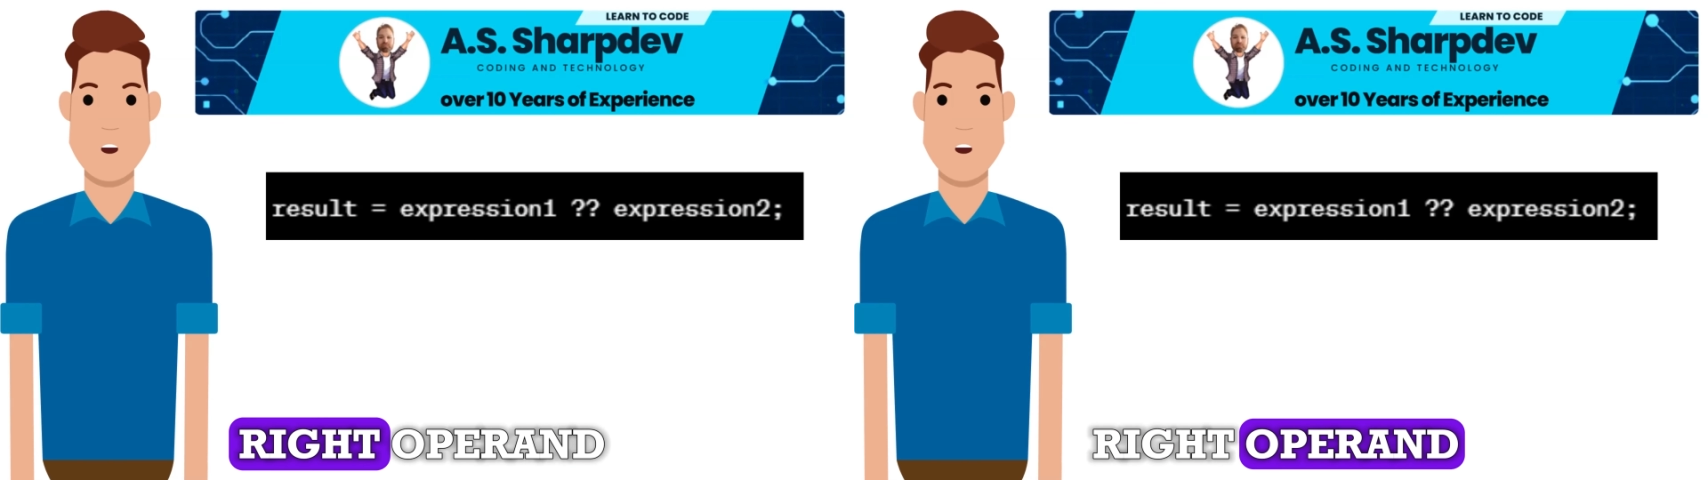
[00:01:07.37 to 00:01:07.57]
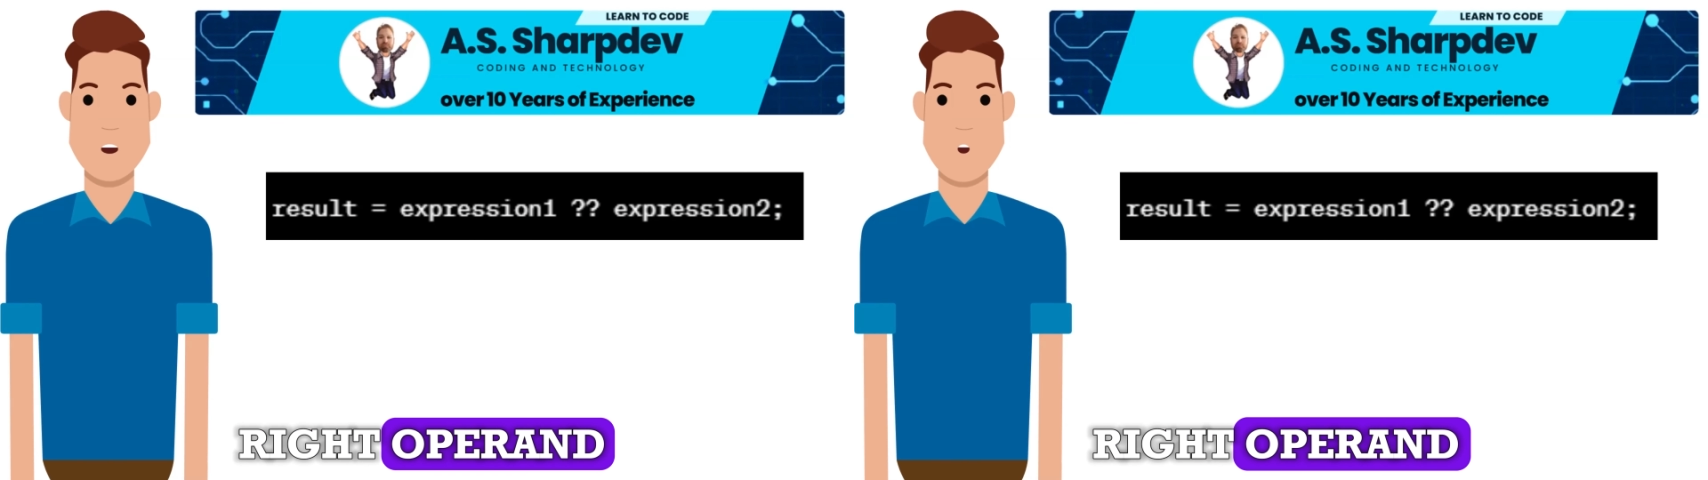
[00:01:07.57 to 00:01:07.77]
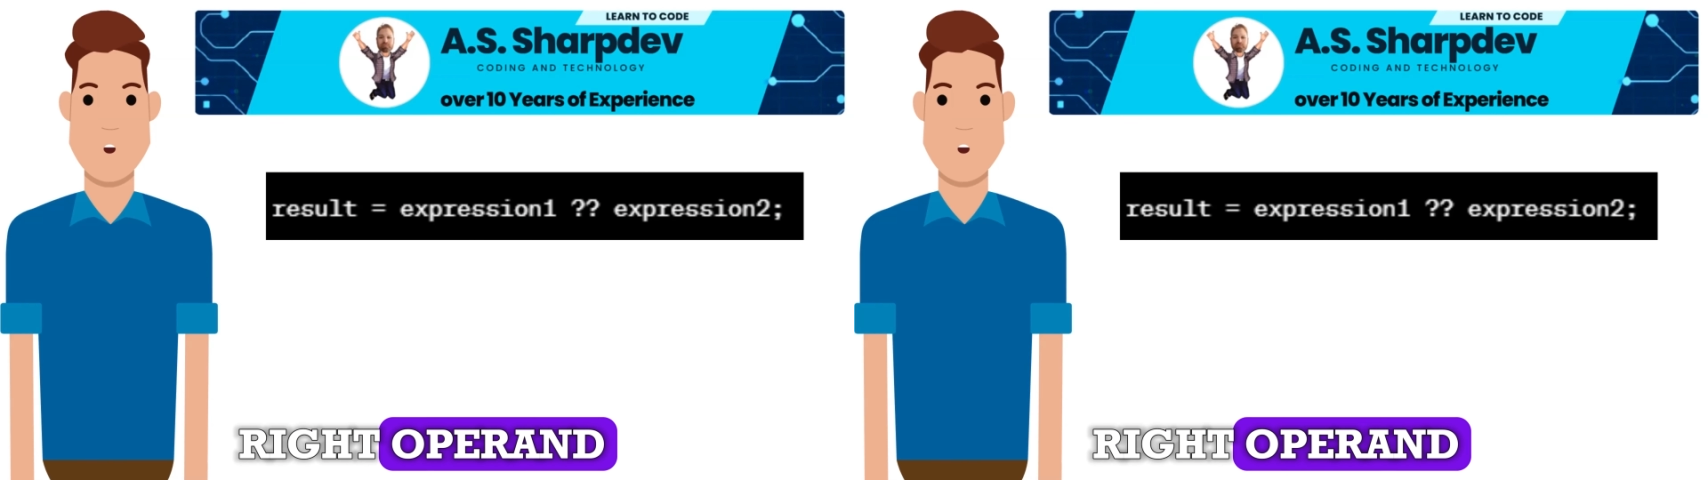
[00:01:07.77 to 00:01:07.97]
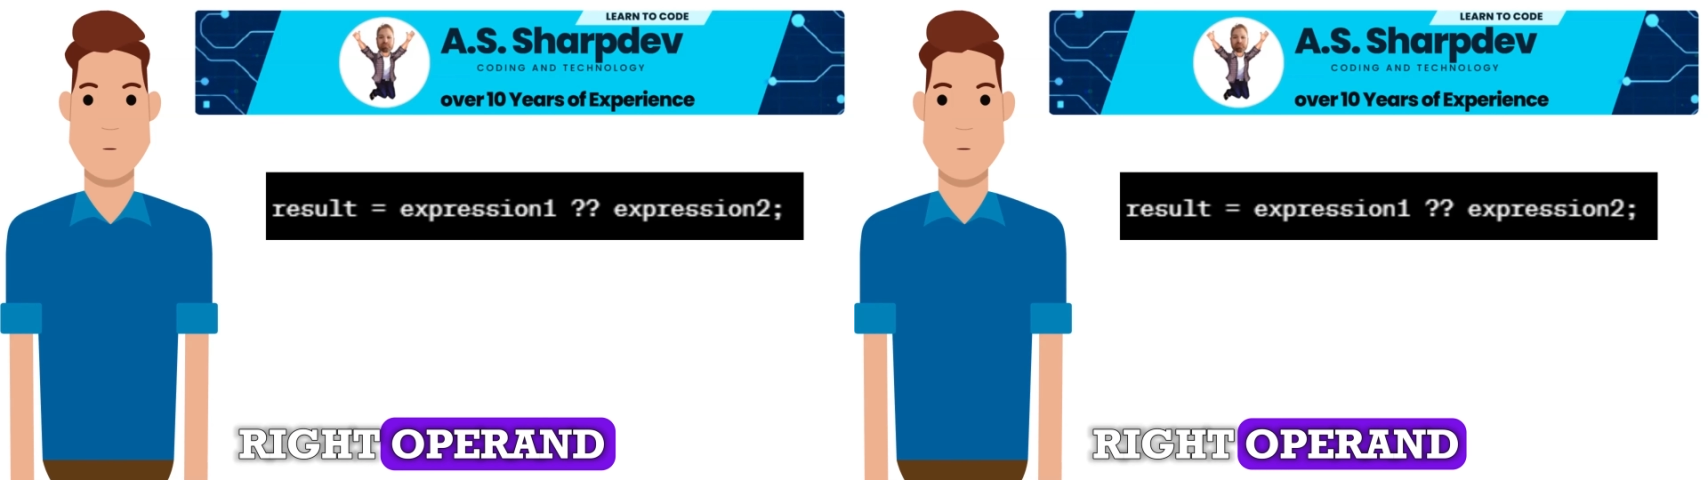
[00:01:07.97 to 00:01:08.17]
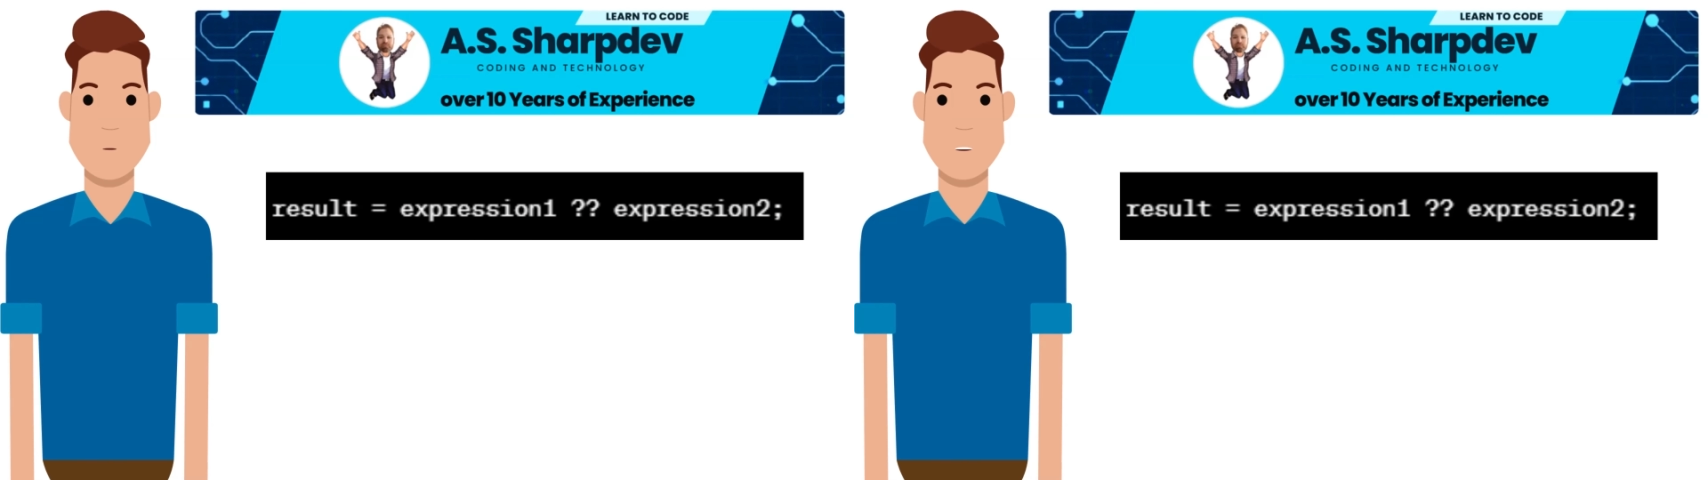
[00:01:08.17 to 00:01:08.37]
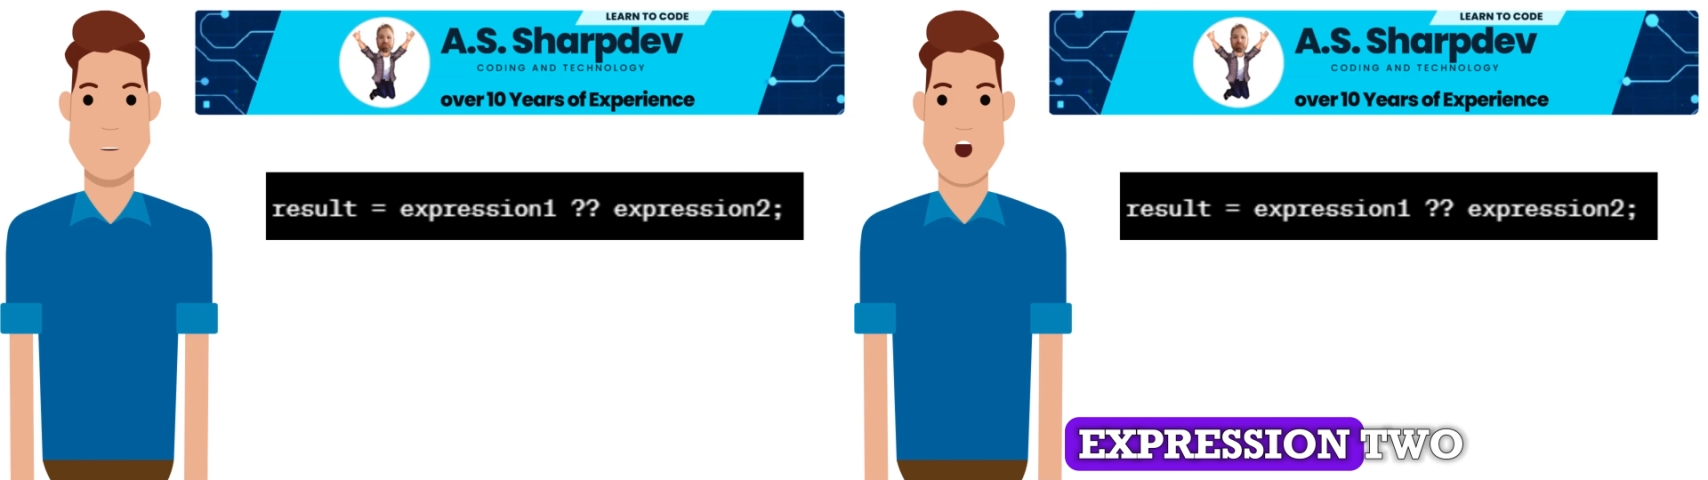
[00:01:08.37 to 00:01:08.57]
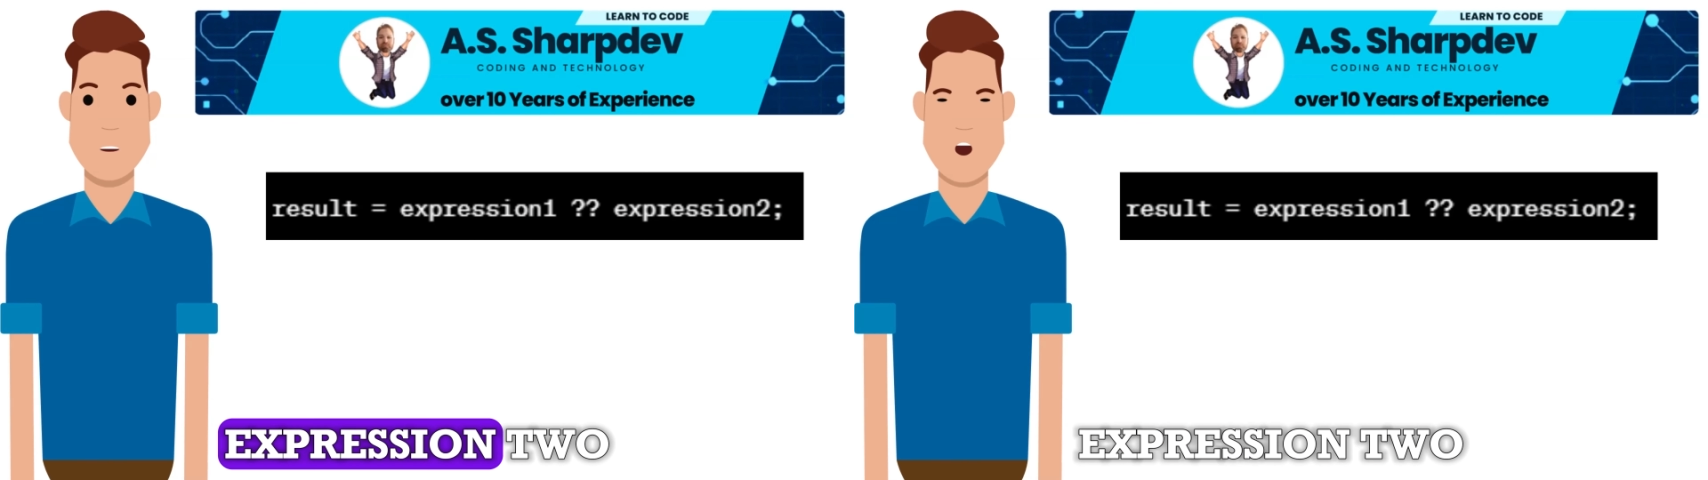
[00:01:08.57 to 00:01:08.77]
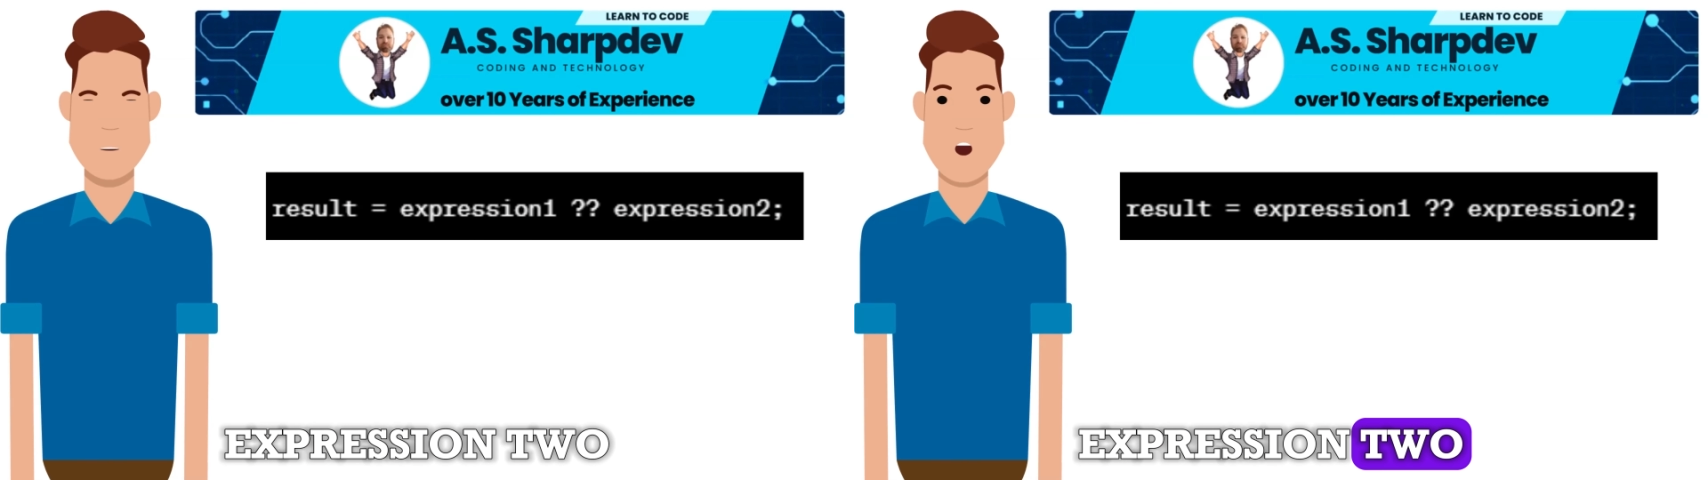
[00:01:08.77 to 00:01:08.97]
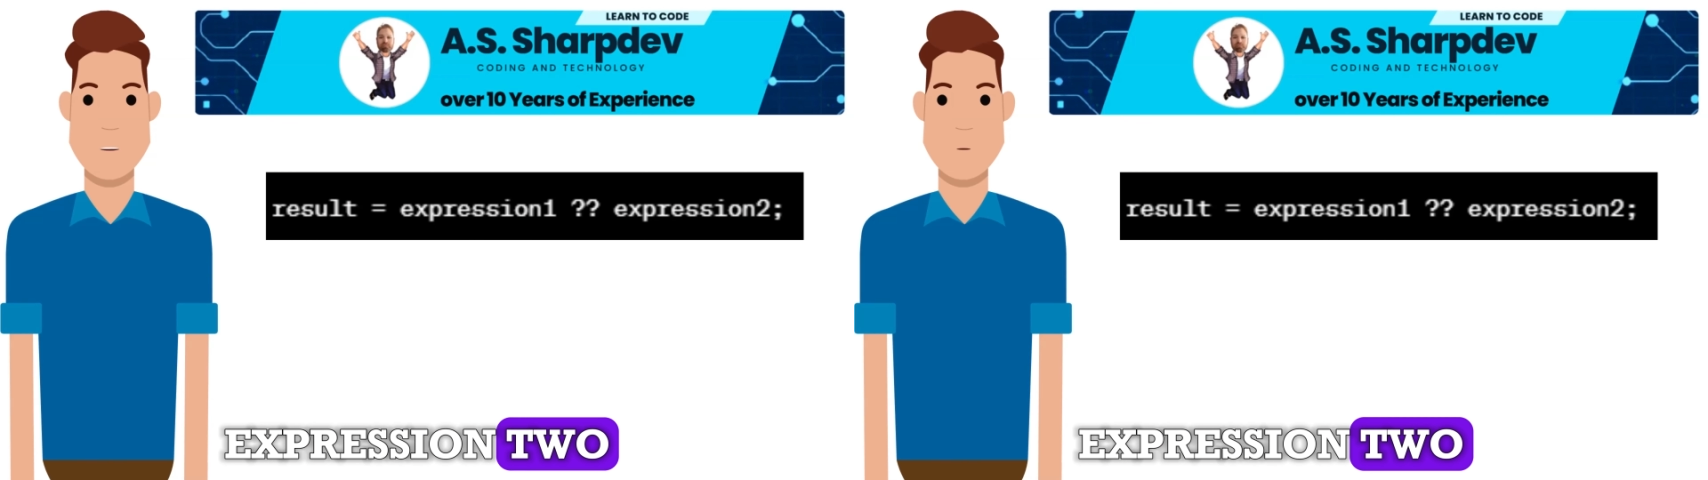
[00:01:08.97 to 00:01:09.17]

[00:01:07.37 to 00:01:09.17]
operand, expression 2.